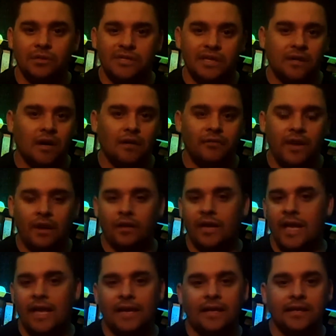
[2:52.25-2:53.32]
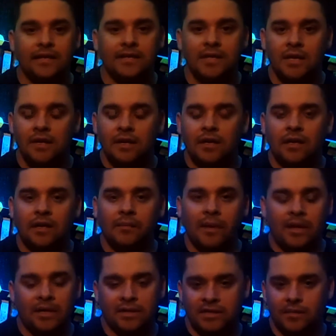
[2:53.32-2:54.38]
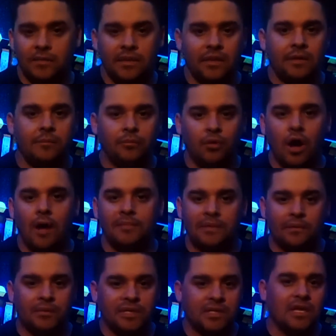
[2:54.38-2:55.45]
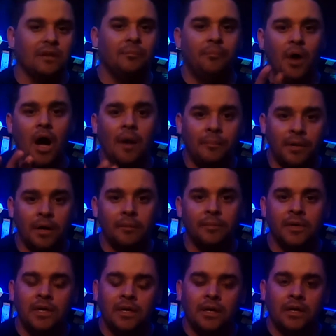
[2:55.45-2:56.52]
set off air cannons and some of the props that would just kind of pop up,